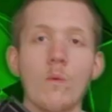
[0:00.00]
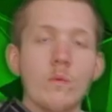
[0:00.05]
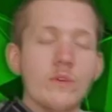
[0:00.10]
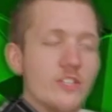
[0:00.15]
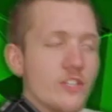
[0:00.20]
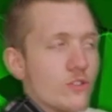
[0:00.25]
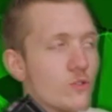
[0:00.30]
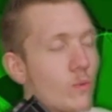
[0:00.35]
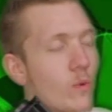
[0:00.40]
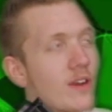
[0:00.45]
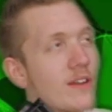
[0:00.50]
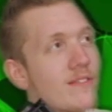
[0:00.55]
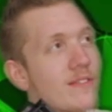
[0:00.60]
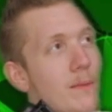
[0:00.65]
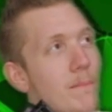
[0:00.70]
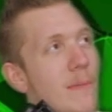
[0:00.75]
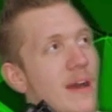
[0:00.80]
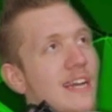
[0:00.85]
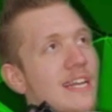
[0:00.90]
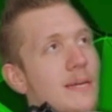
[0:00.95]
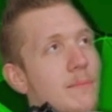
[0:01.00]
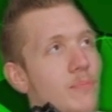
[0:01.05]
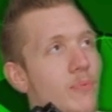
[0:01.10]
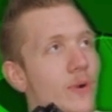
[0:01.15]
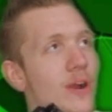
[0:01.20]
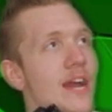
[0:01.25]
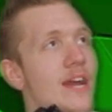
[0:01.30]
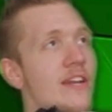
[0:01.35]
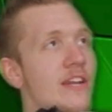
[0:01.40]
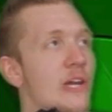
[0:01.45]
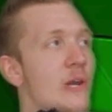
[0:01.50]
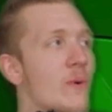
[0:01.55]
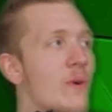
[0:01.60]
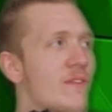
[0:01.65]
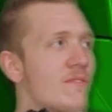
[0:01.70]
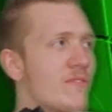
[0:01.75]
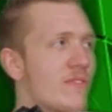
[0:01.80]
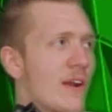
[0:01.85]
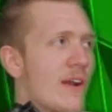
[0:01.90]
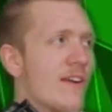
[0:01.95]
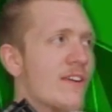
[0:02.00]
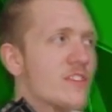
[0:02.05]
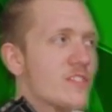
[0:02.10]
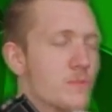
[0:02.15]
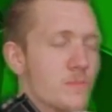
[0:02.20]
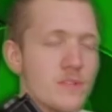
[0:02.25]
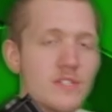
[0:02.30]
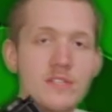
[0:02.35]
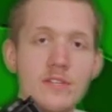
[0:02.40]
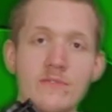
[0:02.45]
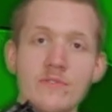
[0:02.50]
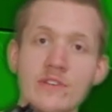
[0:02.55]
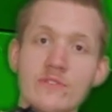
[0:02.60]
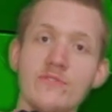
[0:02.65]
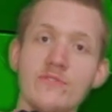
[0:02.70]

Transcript: which is one of the many brand new and very specific